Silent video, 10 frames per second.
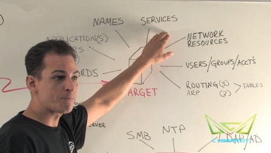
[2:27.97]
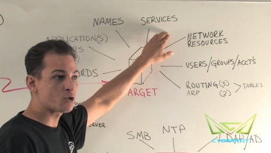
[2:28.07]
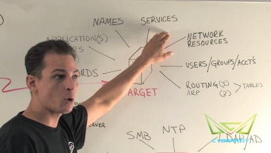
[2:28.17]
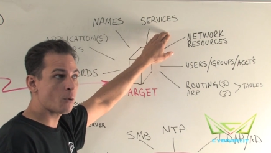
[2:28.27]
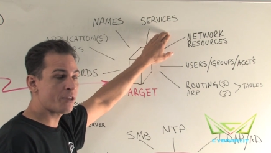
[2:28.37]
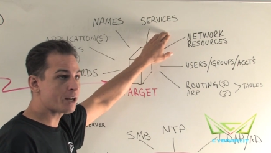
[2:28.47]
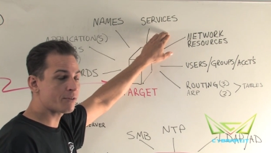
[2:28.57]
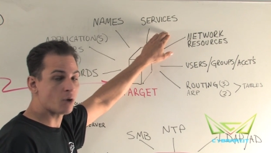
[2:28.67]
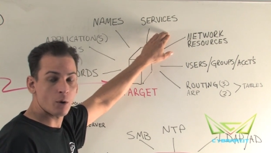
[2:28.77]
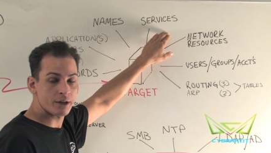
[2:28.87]
So think
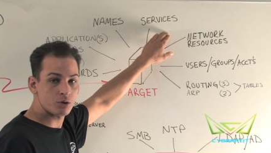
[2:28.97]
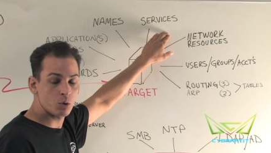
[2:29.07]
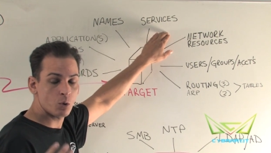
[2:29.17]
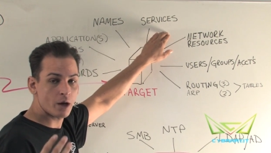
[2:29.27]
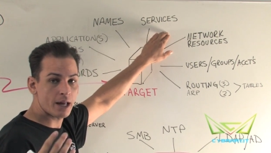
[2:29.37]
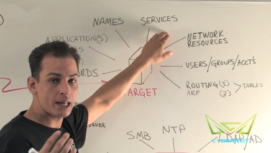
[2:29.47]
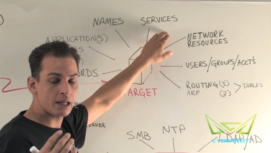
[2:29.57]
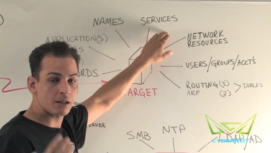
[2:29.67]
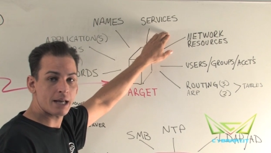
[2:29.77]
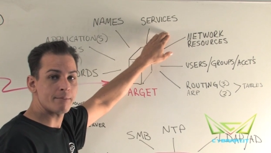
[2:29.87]
of going to a
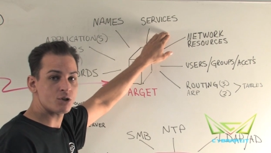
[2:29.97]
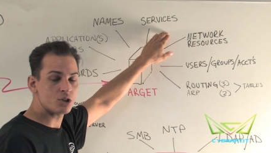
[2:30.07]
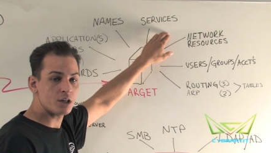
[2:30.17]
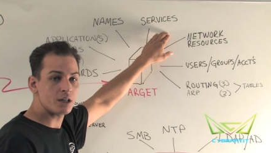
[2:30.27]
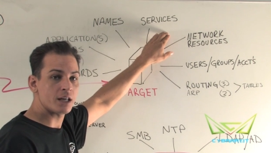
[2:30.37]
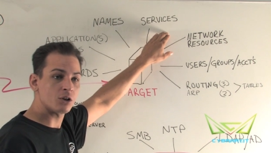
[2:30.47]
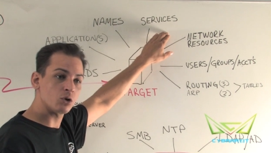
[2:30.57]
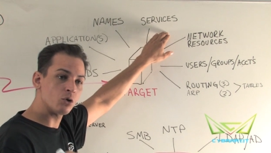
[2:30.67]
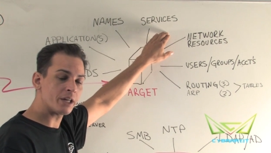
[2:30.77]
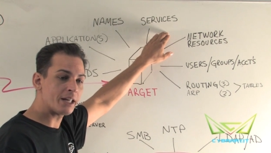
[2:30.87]
client machine and
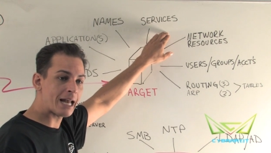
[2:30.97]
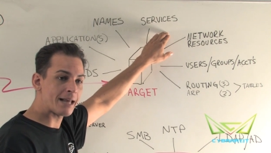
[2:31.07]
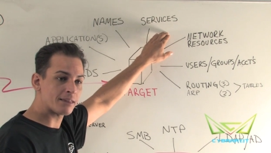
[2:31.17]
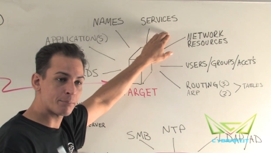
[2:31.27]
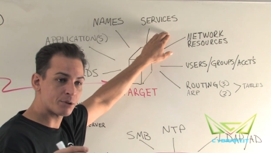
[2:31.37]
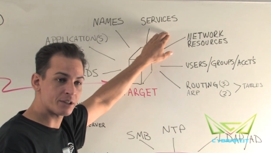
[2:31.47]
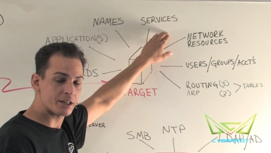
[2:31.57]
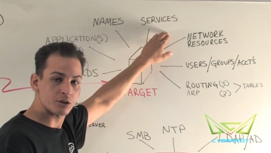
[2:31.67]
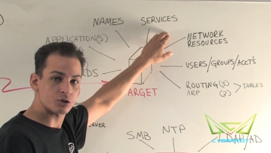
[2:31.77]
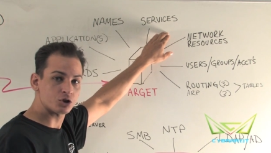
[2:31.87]
looking at the
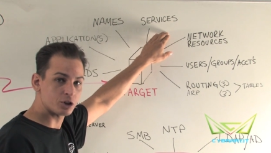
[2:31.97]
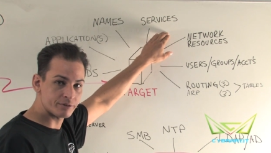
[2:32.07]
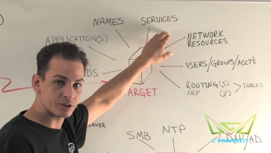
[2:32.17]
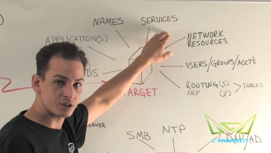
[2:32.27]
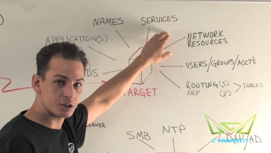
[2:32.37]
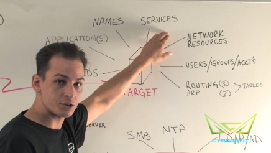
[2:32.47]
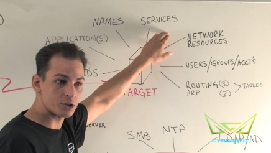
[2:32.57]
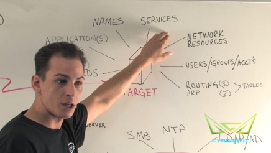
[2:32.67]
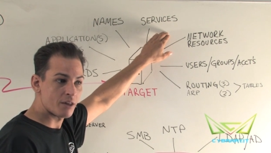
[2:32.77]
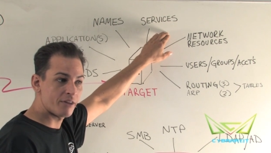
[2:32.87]
particular services
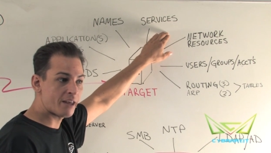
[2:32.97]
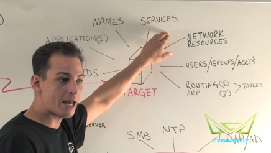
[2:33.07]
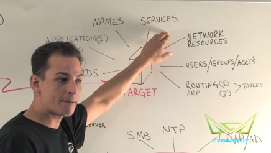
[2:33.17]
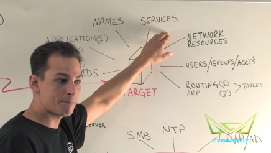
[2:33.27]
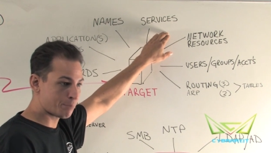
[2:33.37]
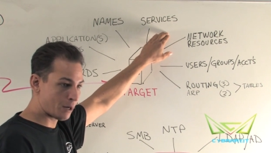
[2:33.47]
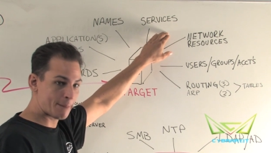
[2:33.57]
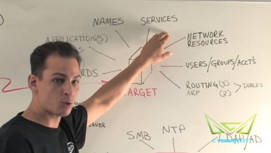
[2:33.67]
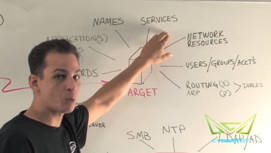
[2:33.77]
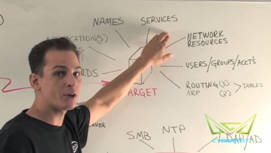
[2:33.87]
that
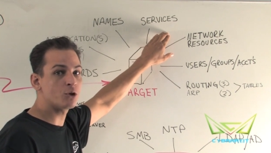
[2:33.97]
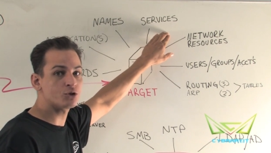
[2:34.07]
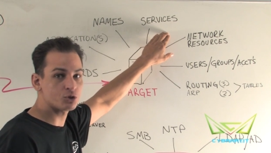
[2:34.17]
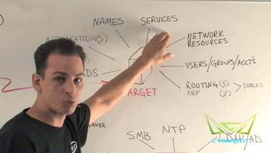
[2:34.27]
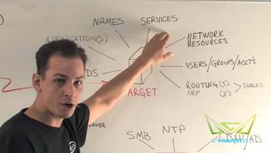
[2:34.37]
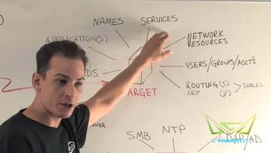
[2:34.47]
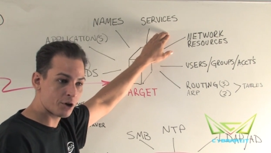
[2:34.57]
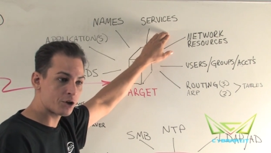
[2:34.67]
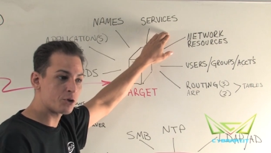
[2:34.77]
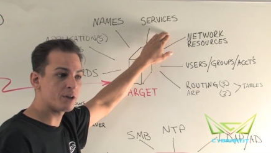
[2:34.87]
perhaps Windows is running
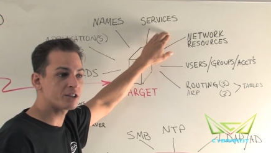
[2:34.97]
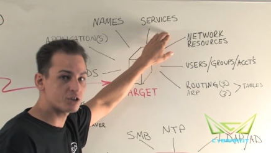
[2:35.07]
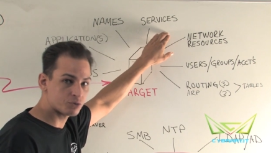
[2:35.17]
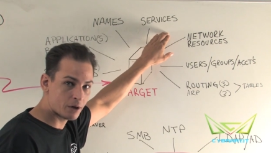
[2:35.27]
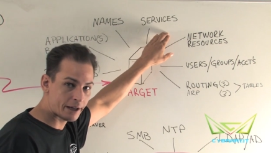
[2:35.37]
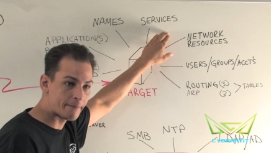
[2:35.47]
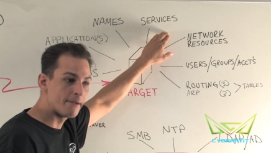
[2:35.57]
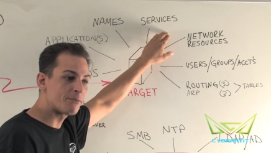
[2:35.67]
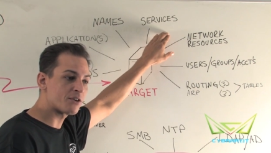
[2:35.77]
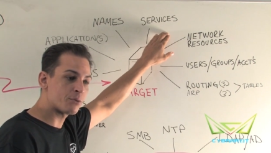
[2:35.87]
or Unix is running.
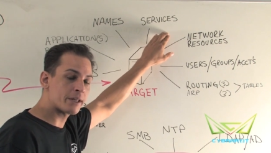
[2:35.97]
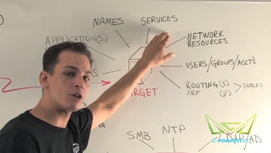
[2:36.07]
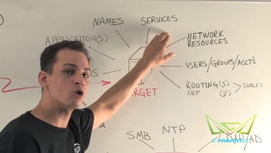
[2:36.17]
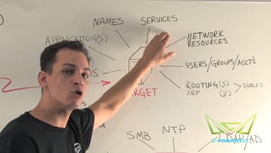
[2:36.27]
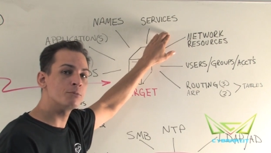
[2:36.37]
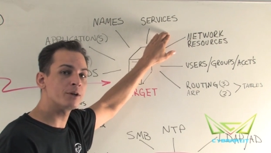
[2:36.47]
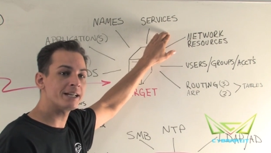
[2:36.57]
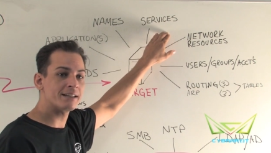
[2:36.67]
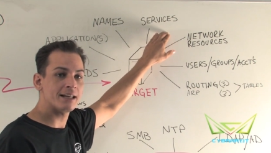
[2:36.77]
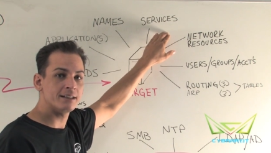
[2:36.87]
If we can
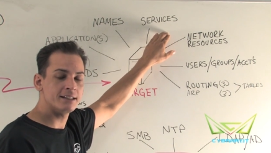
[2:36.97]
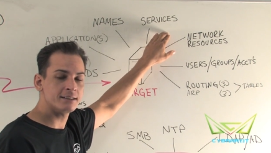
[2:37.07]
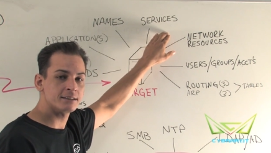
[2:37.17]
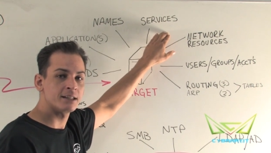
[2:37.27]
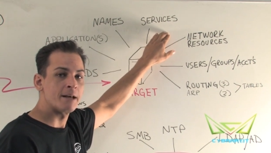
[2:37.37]
enumerate that list,